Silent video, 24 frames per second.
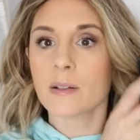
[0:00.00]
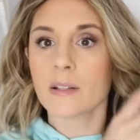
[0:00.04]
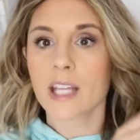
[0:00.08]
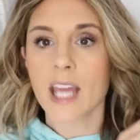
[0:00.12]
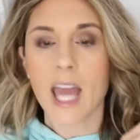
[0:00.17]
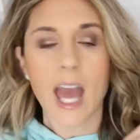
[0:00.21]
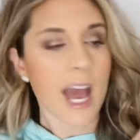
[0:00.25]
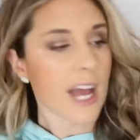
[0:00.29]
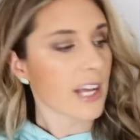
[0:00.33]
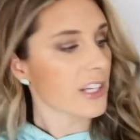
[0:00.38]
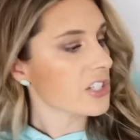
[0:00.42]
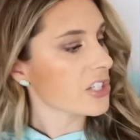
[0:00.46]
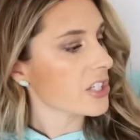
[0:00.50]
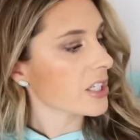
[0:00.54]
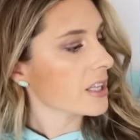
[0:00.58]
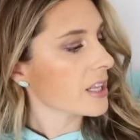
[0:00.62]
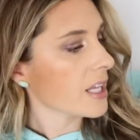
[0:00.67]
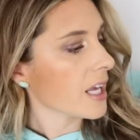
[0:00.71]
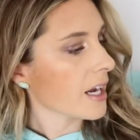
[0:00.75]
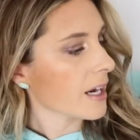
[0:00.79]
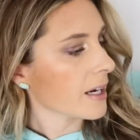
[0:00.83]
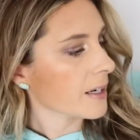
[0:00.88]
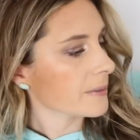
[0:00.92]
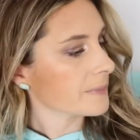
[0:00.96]
cash in
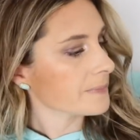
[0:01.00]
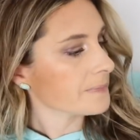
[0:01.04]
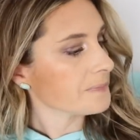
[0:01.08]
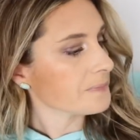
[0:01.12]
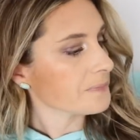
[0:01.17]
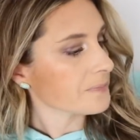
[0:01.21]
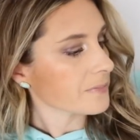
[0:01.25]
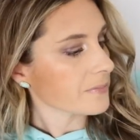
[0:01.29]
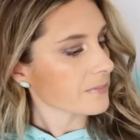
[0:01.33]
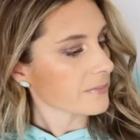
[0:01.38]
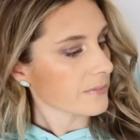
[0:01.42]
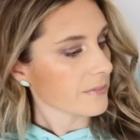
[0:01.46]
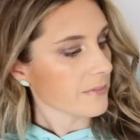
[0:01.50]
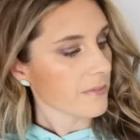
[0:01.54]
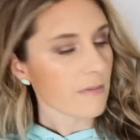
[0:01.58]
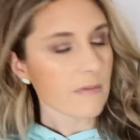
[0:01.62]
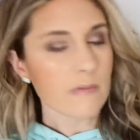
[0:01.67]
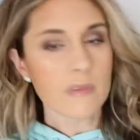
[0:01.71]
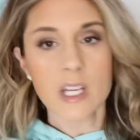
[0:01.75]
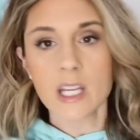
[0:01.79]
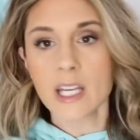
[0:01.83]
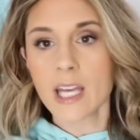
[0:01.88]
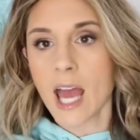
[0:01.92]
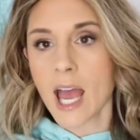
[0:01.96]
there.
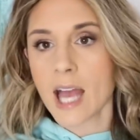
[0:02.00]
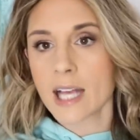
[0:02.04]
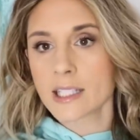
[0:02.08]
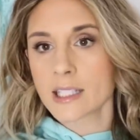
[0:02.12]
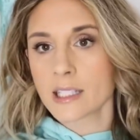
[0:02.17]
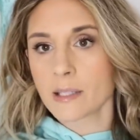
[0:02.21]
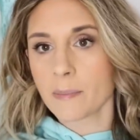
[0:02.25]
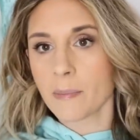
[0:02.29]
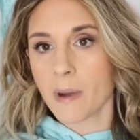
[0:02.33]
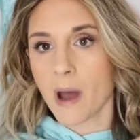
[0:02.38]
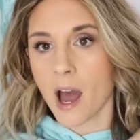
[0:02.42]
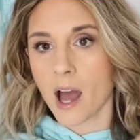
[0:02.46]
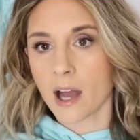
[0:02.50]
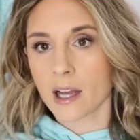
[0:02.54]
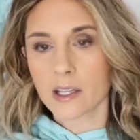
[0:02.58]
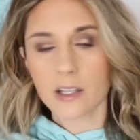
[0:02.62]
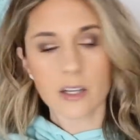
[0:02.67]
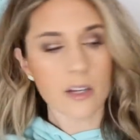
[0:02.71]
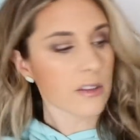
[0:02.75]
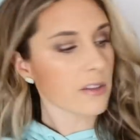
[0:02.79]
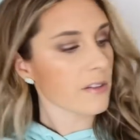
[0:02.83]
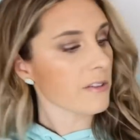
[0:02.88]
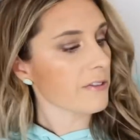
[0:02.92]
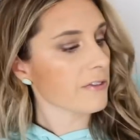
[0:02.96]
It has a pocket
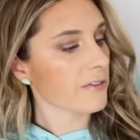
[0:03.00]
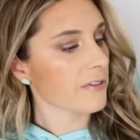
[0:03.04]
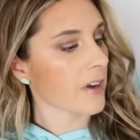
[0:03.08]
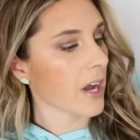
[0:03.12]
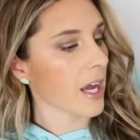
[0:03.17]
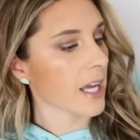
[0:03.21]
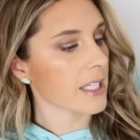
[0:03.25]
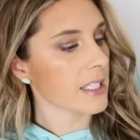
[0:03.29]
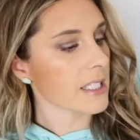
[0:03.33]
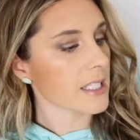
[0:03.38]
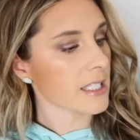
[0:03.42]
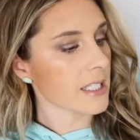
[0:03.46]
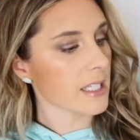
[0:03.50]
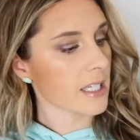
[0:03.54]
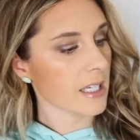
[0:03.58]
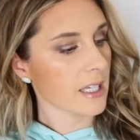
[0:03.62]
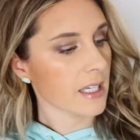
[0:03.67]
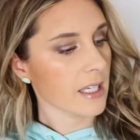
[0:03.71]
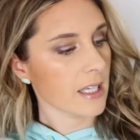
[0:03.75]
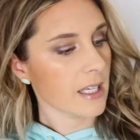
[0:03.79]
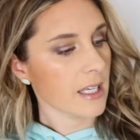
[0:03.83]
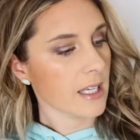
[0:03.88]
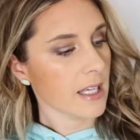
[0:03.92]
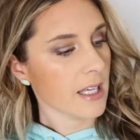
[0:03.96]
on the front,
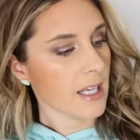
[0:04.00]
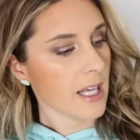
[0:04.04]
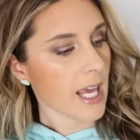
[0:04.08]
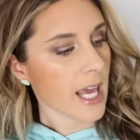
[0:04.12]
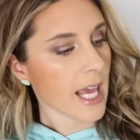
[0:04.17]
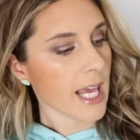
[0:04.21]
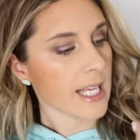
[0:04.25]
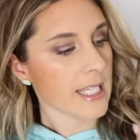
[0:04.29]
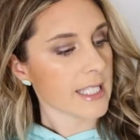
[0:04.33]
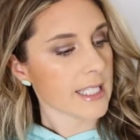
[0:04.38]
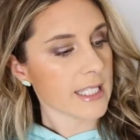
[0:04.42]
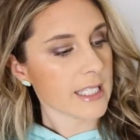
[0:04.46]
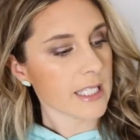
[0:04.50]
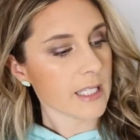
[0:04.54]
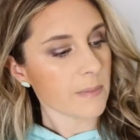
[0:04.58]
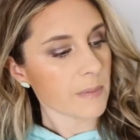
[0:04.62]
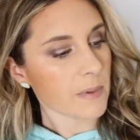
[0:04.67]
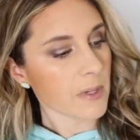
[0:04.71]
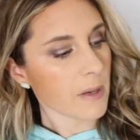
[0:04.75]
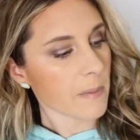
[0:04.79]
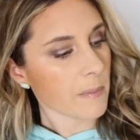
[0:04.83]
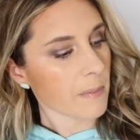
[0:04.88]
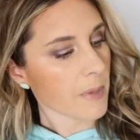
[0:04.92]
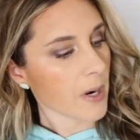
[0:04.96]
a
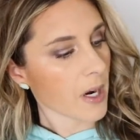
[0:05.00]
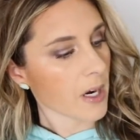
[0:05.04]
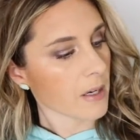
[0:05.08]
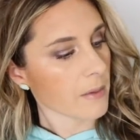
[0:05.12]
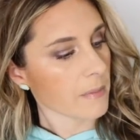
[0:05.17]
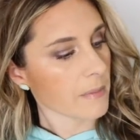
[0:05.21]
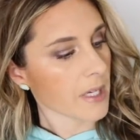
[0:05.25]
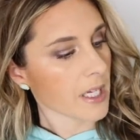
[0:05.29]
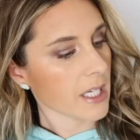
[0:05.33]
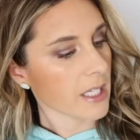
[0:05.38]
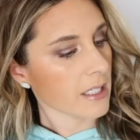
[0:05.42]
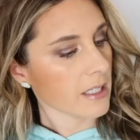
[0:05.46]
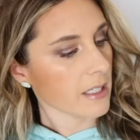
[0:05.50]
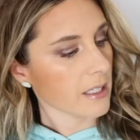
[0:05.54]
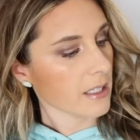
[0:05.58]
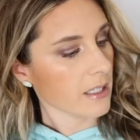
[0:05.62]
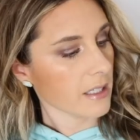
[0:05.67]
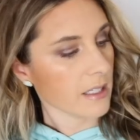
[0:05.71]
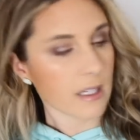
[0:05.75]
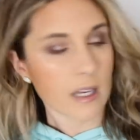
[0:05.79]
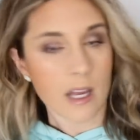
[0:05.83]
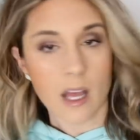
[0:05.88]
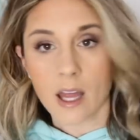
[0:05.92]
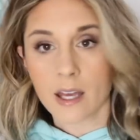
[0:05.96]
zip compartment,
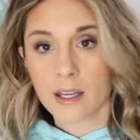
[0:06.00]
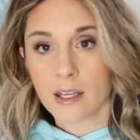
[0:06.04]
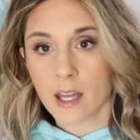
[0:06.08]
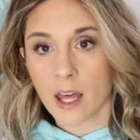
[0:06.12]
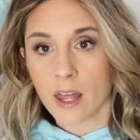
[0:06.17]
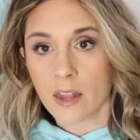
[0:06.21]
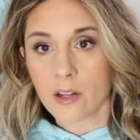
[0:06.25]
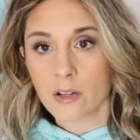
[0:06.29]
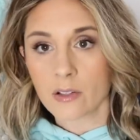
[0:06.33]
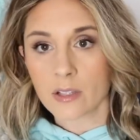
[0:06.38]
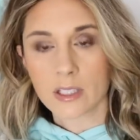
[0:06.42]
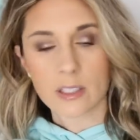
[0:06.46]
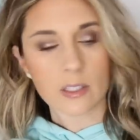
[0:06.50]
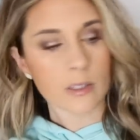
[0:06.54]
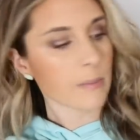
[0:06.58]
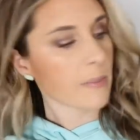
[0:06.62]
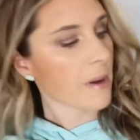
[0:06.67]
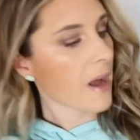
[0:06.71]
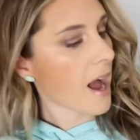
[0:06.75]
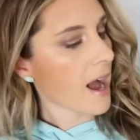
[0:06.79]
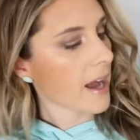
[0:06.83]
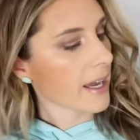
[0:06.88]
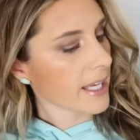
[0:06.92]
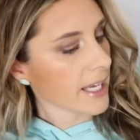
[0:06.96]
another little
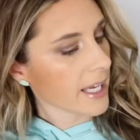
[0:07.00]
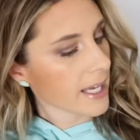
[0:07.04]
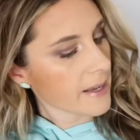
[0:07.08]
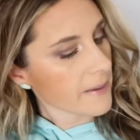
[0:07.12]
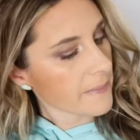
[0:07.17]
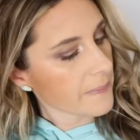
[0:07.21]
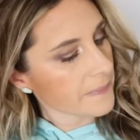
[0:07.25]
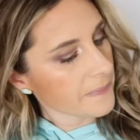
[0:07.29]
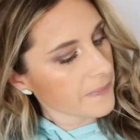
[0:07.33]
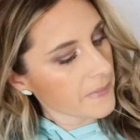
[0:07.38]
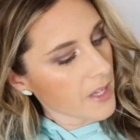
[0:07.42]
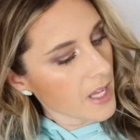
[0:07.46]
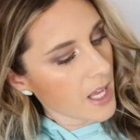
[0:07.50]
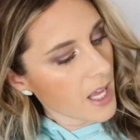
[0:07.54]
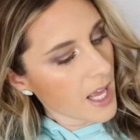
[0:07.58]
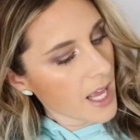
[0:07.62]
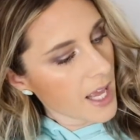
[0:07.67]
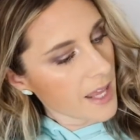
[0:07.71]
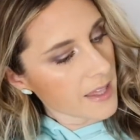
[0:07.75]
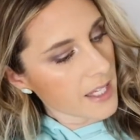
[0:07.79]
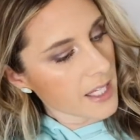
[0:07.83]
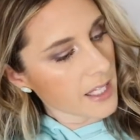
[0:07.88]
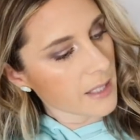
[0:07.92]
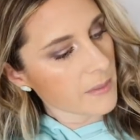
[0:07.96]
pocket,
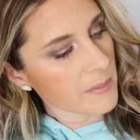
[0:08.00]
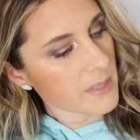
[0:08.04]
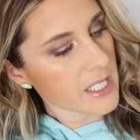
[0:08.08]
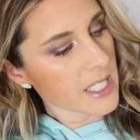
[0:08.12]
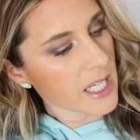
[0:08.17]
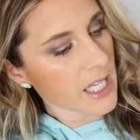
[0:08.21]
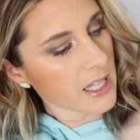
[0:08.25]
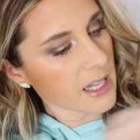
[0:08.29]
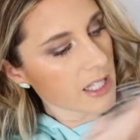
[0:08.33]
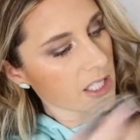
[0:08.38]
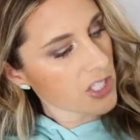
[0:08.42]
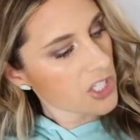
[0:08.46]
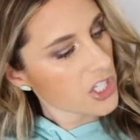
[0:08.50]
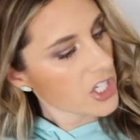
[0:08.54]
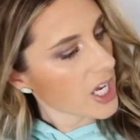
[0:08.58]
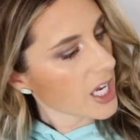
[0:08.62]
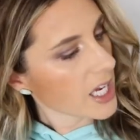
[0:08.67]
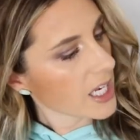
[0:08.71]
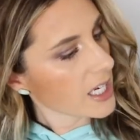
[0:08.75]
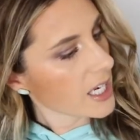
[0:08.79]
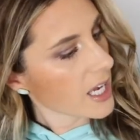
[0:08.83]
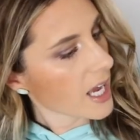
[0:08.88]
and then let me take the chain